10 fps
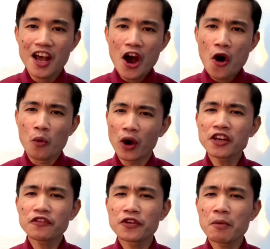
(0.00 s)
One
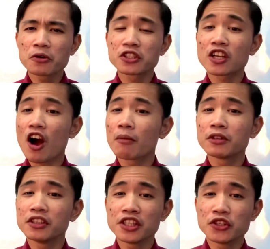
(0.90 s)
of the most
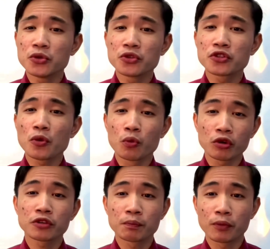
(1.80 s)
commonly used
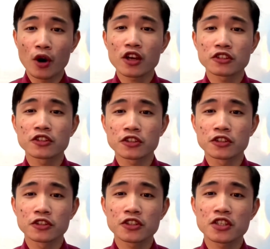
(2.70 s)
word
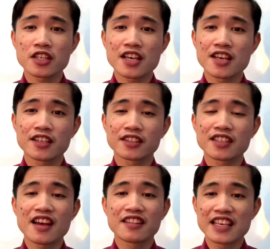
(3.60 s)
processors is
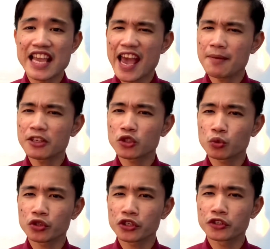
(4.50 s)
the MS
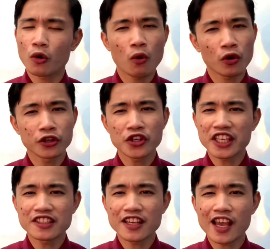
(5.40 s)
Word, or you can
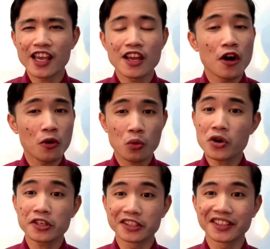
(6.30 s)
say
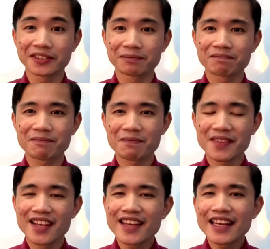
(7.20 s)
Word.
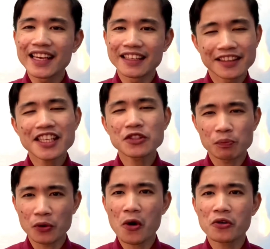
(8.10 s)
In this
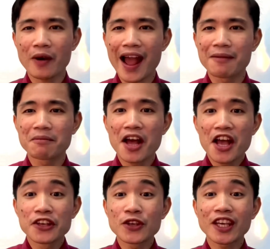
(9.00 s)
program,
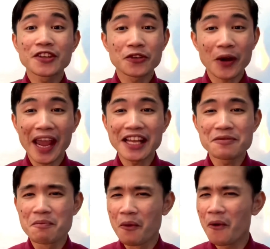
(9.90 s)
you can create
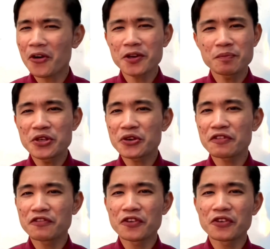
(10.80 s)
more
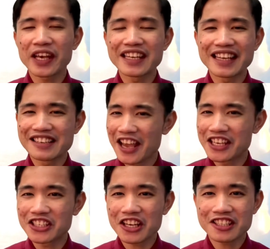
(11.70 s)
beautiful and
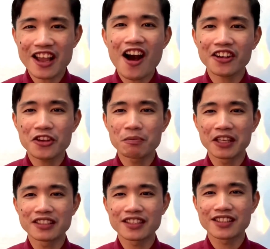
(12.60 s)
engaging
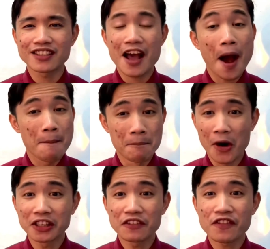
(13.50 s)
documents,
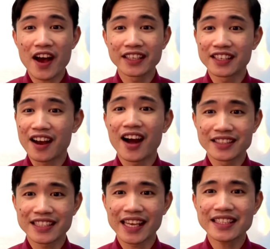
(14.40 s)
modify the
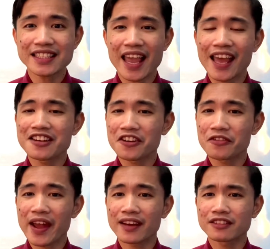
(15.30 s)
content, and
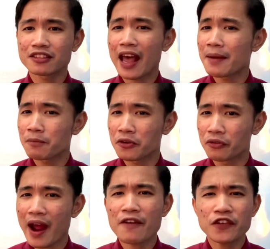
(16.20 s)
correct
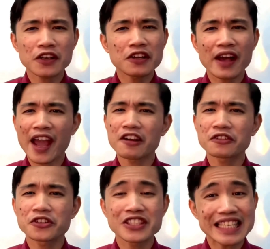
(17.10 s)
typographical
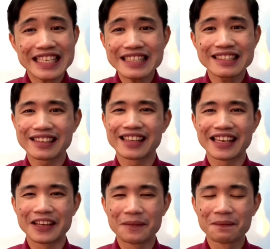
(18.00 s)
errors
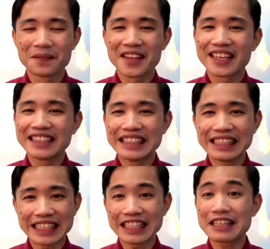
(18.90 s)
easily,
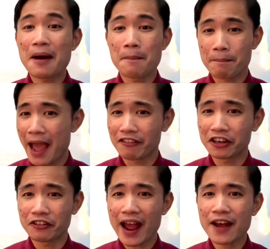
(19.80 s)
delete
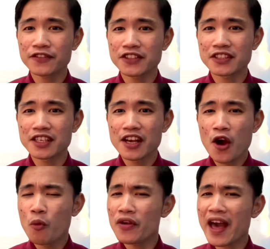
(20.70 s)
paragraphs
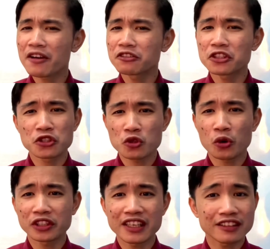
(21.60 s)
without
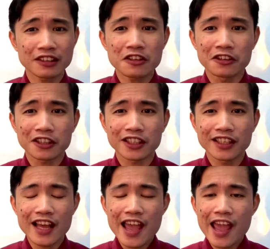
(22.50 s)
distorting the look,
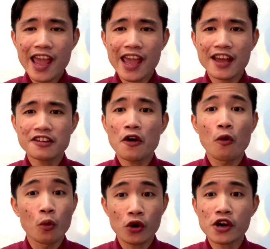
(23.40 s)

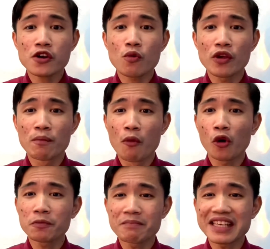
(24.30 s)
and work with
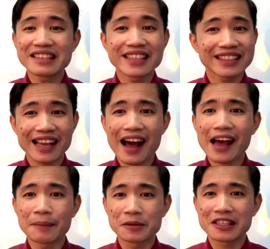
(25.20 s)
more media
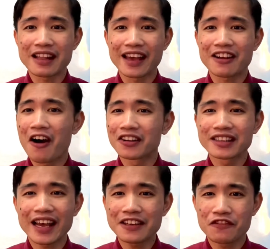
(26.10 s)
types like
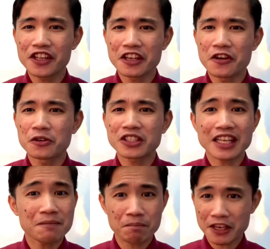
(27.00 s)
online videos
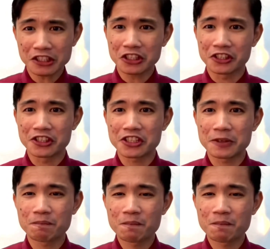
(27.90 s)
and pictures.